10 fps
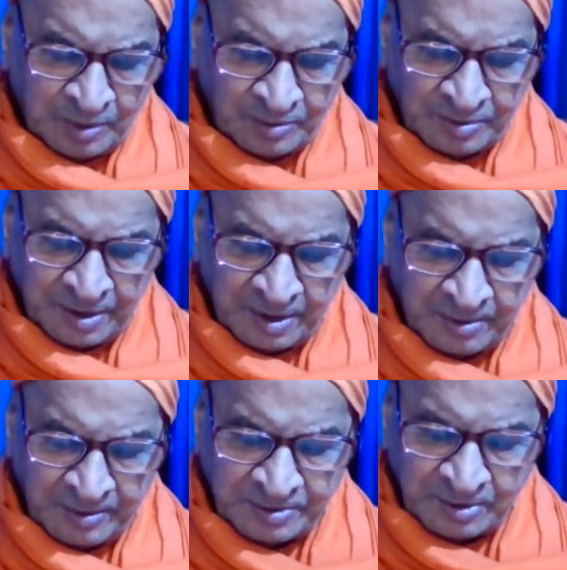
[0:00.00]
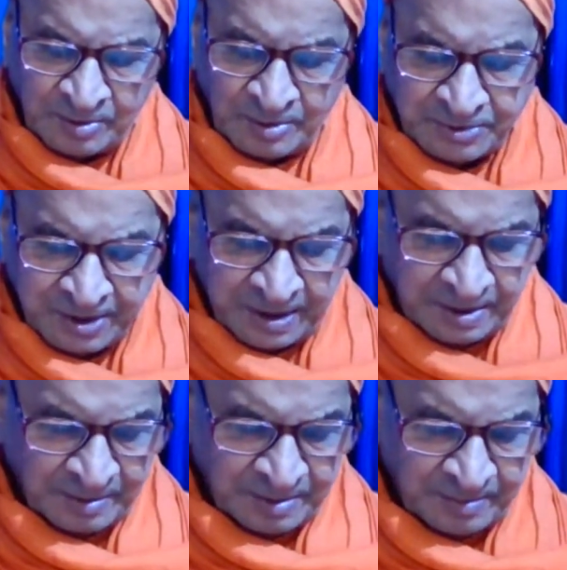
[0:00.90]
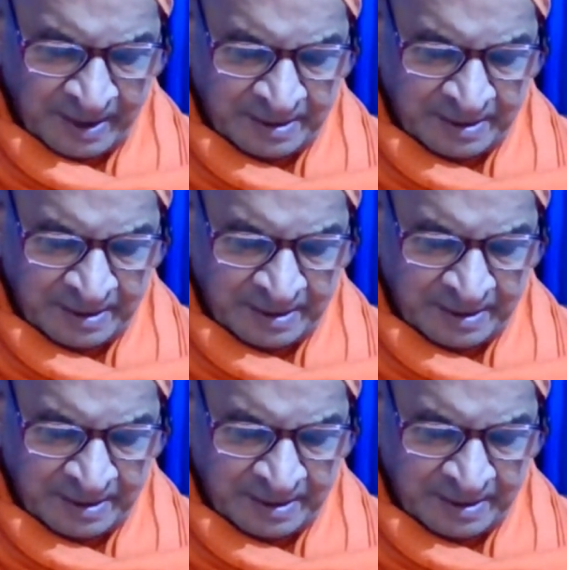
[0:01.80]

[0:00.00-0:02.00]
Because of the intervention of the screen of